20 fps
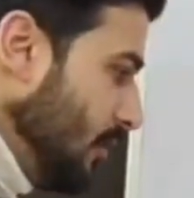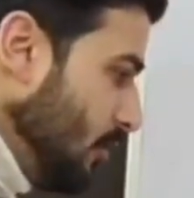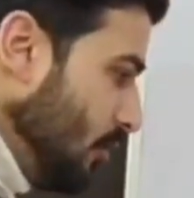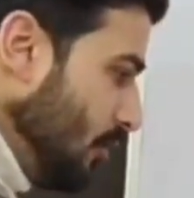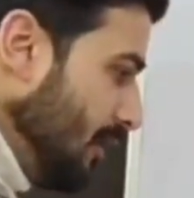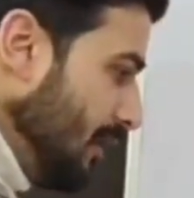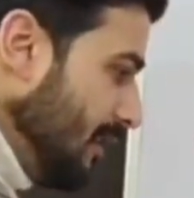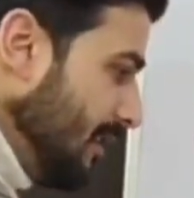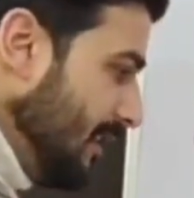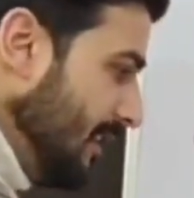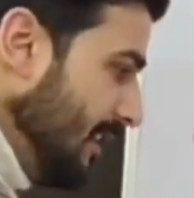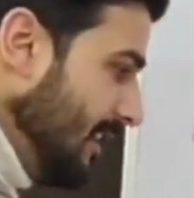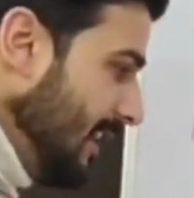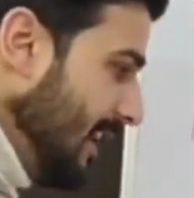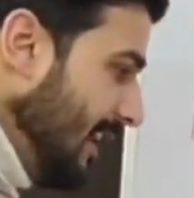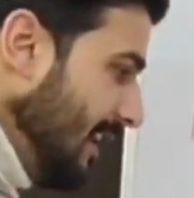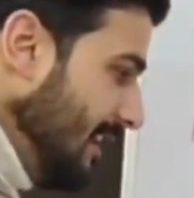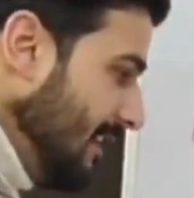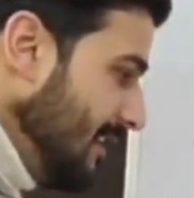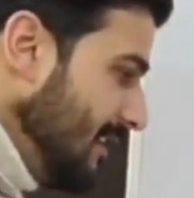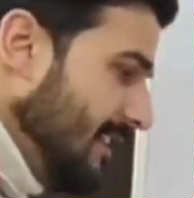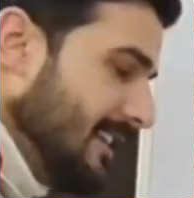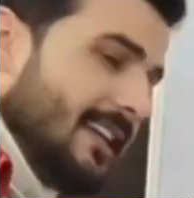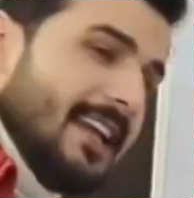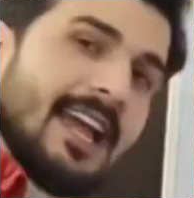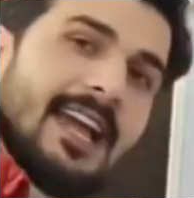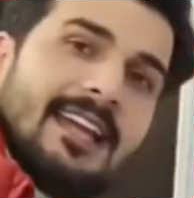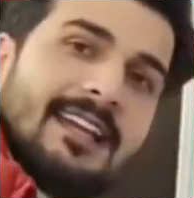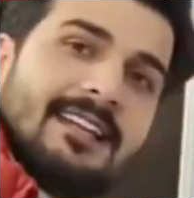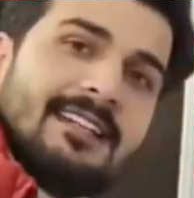So this theta is
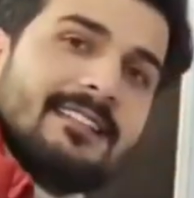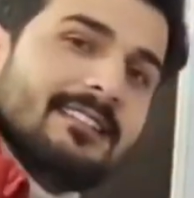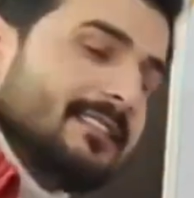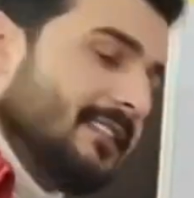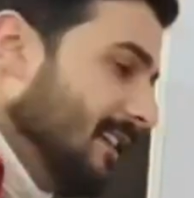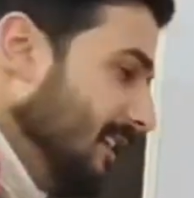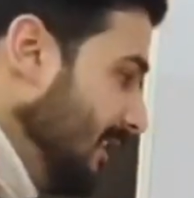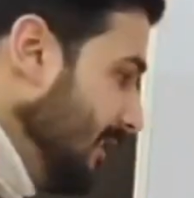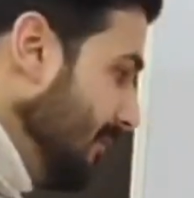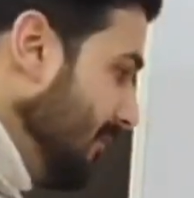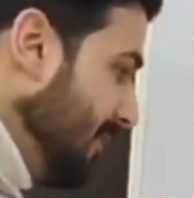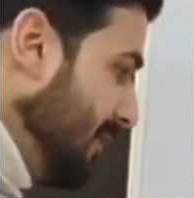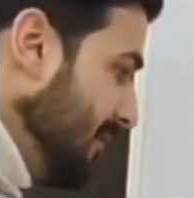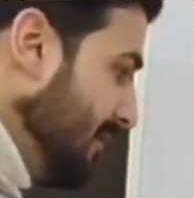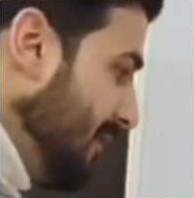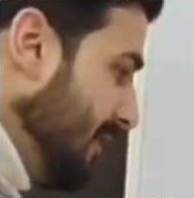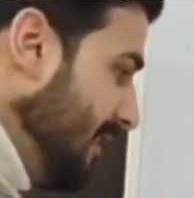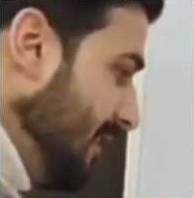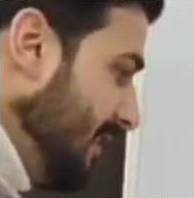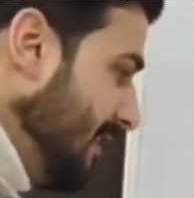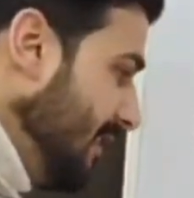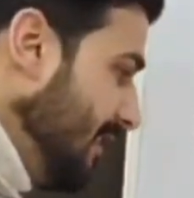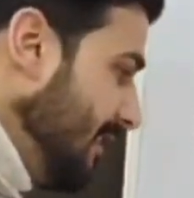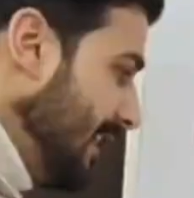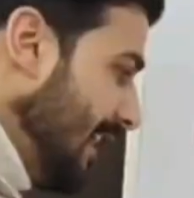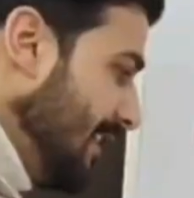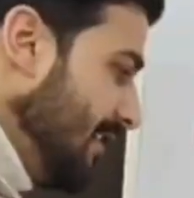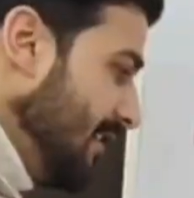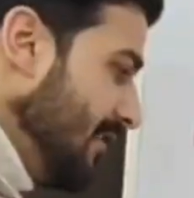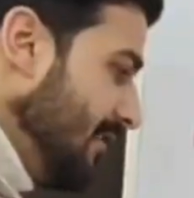the angle between the
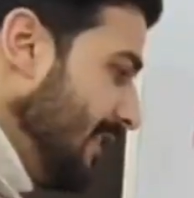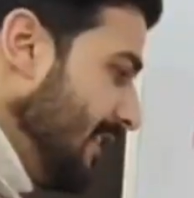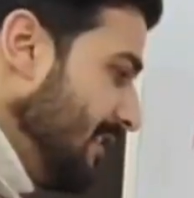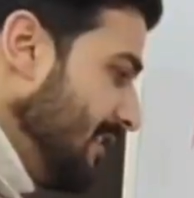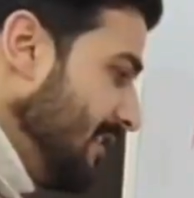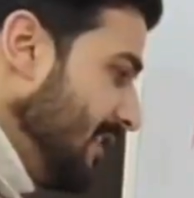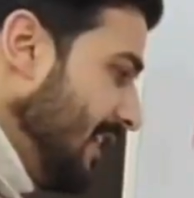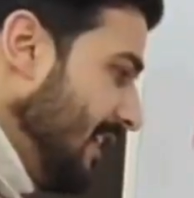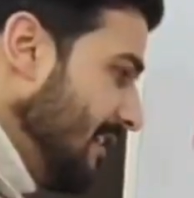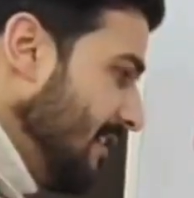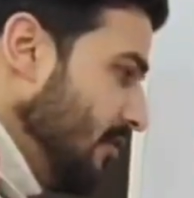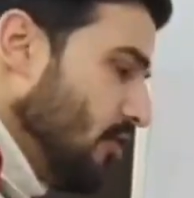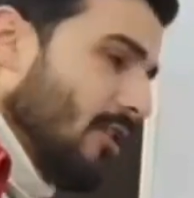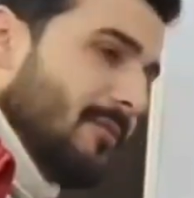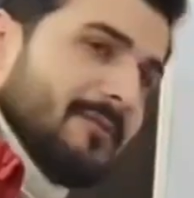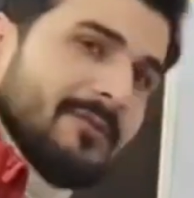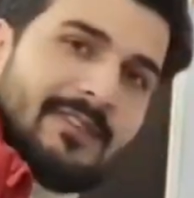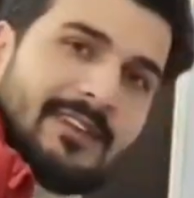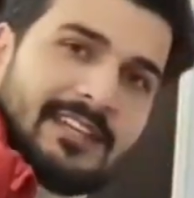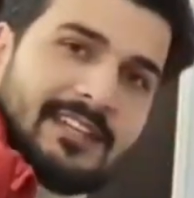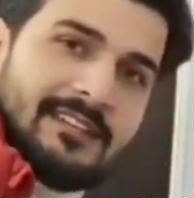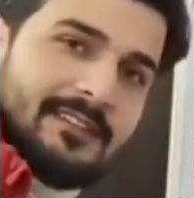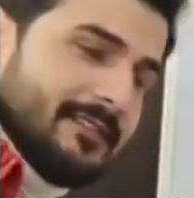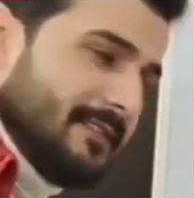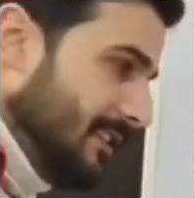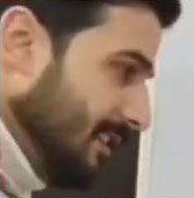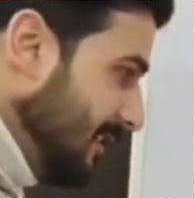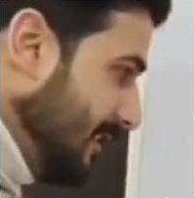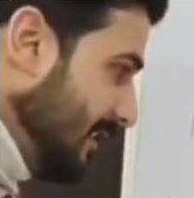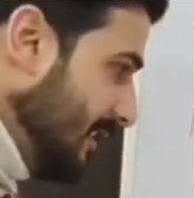tangent vector and the normal vector.
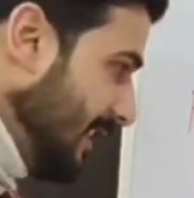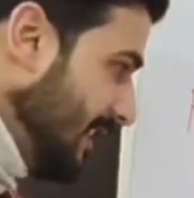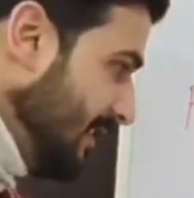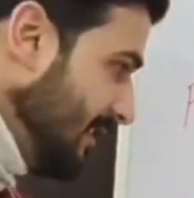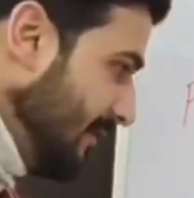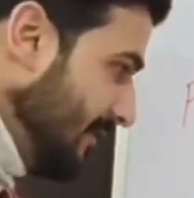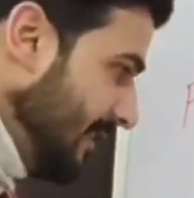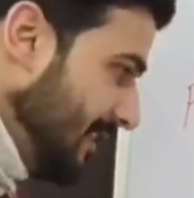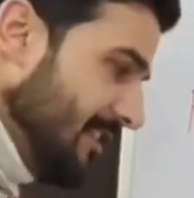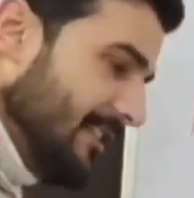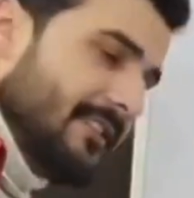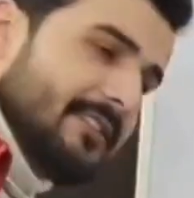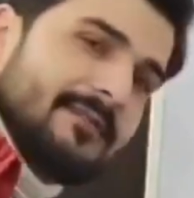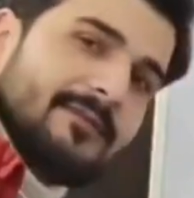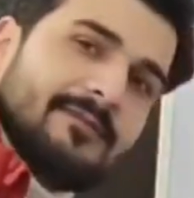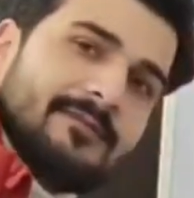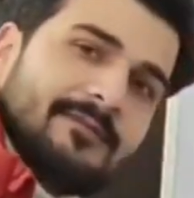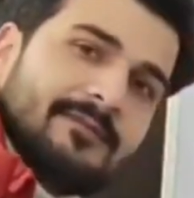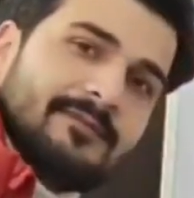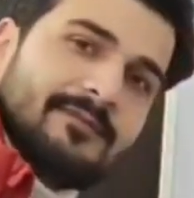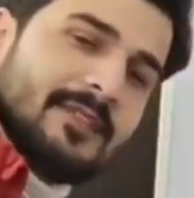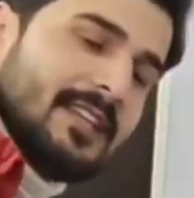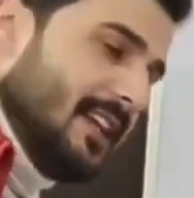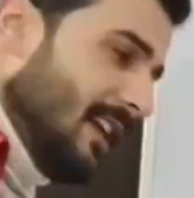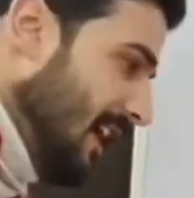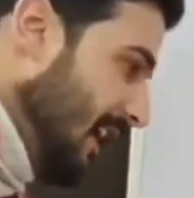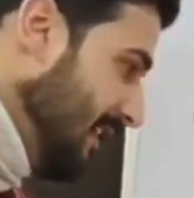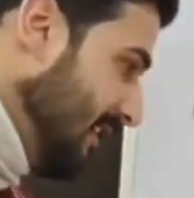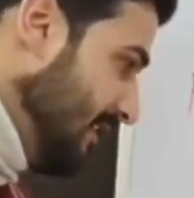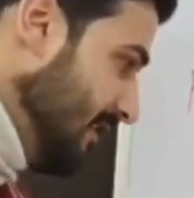This is the tangent vector
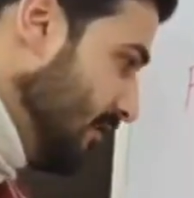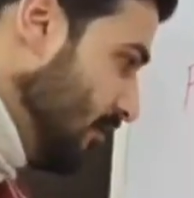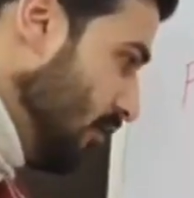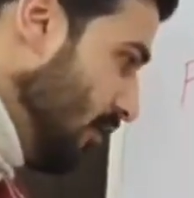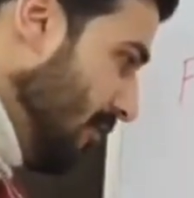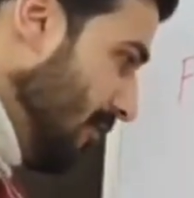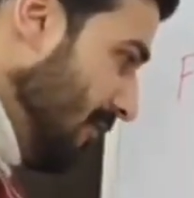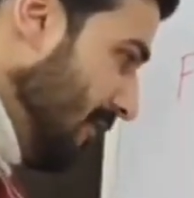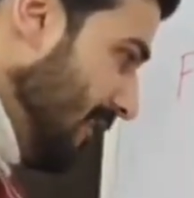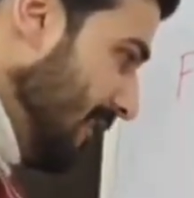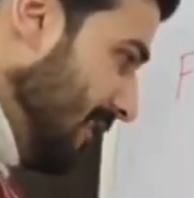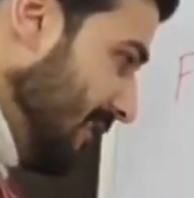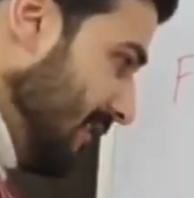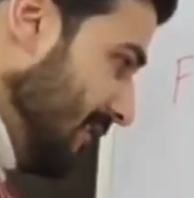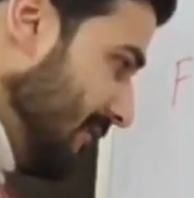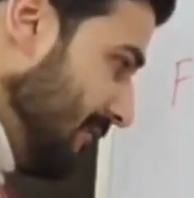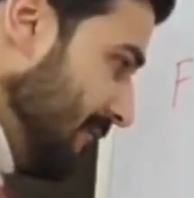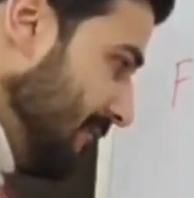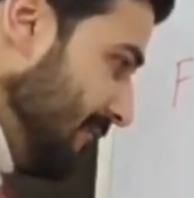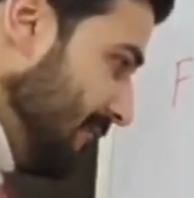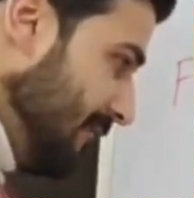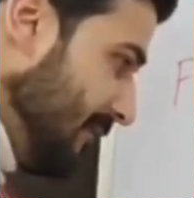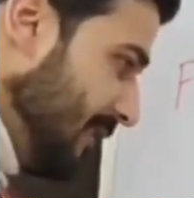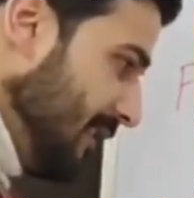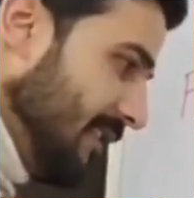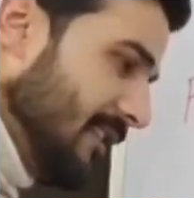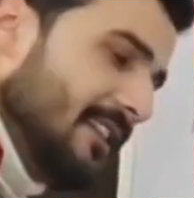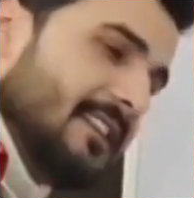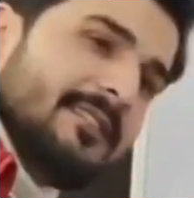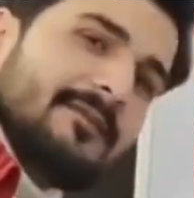and this is normal.
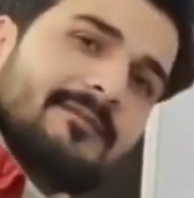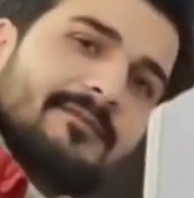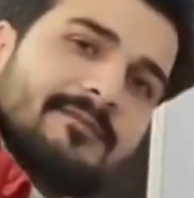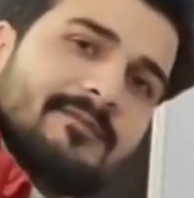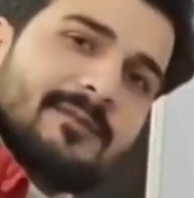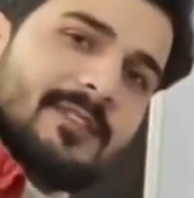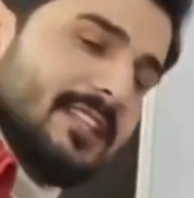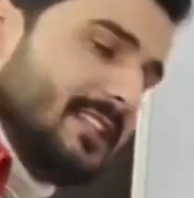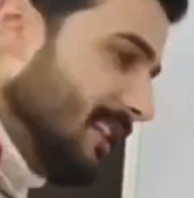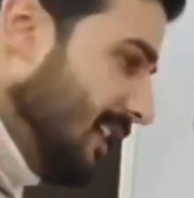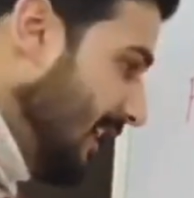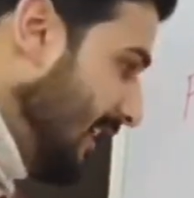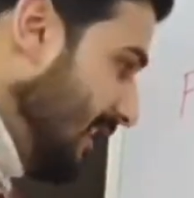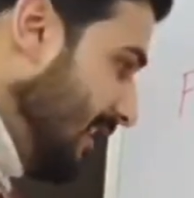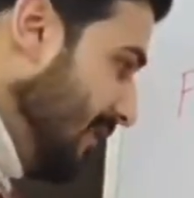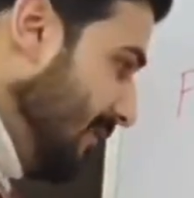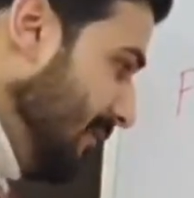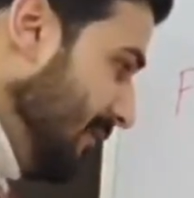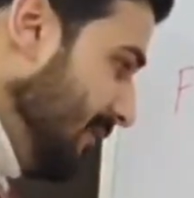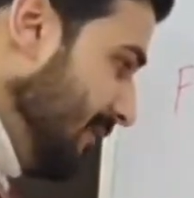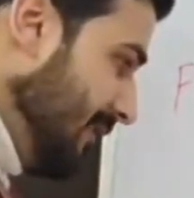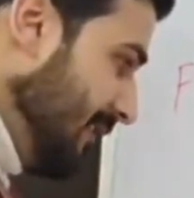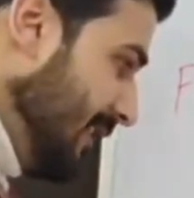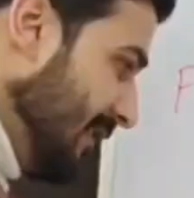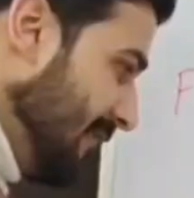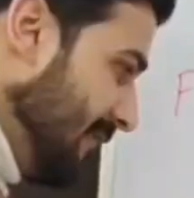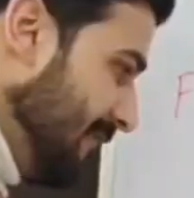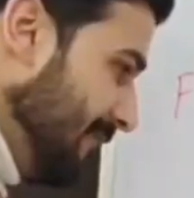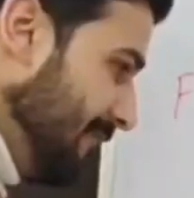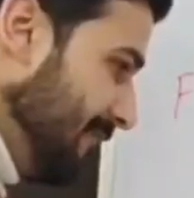This is the theta angle between
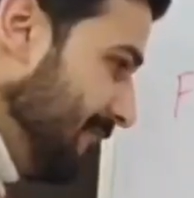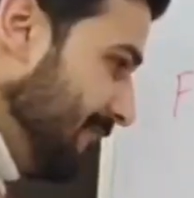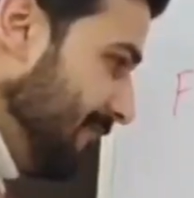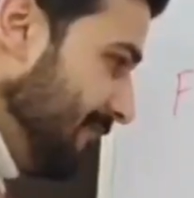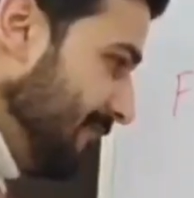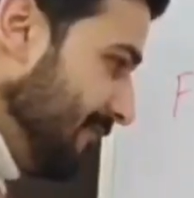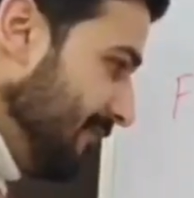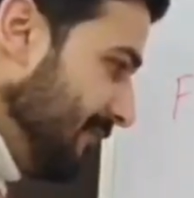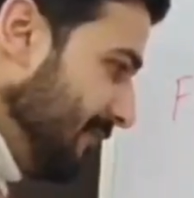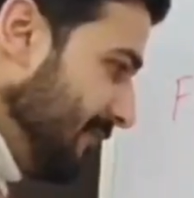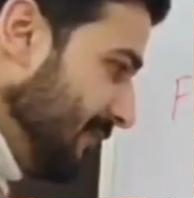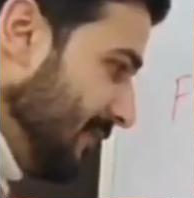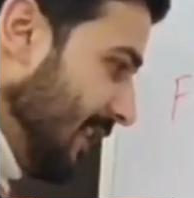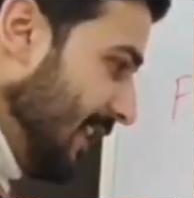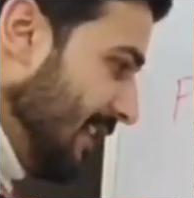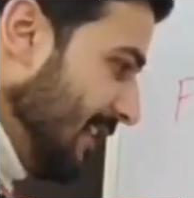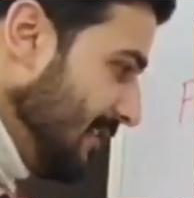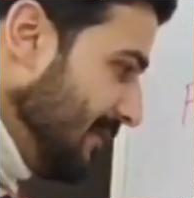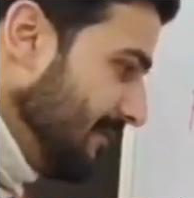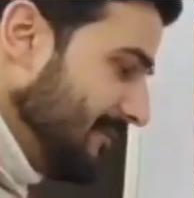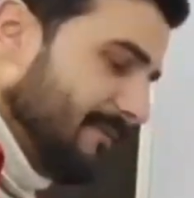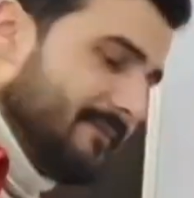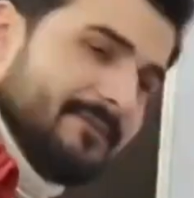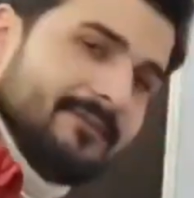them. Right.